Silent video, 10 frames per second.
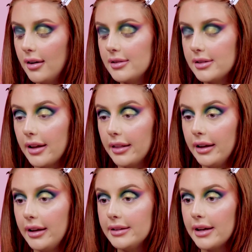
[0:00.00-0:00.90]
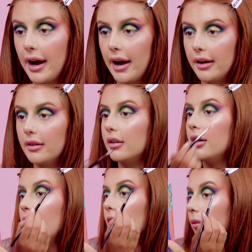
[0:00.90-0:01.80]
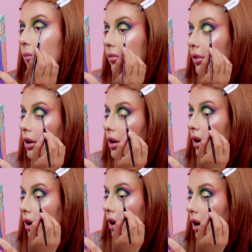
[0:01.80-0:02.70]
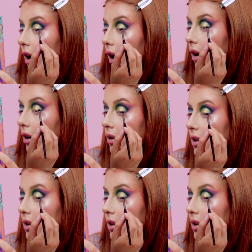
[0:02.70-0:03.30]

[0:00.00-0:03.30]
Sadly he died in